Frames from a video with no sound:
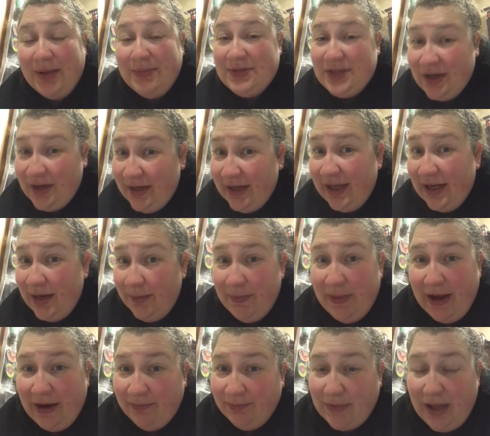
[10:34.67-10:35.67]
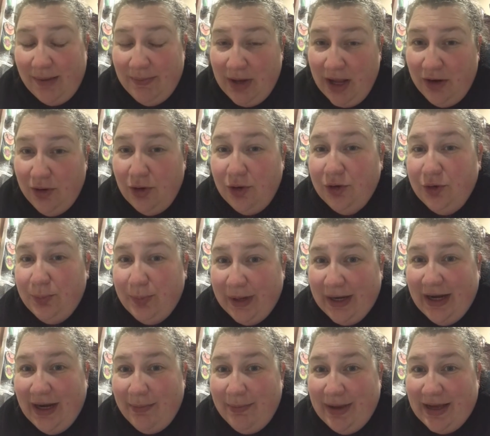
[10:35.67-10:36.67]
I'm starting to get up there. I'm not old, but
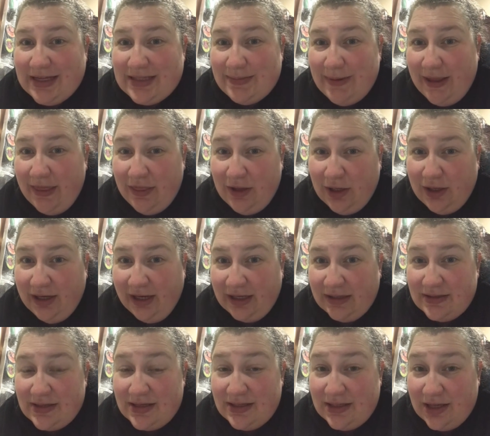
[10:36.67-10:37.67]
I am past my 30s.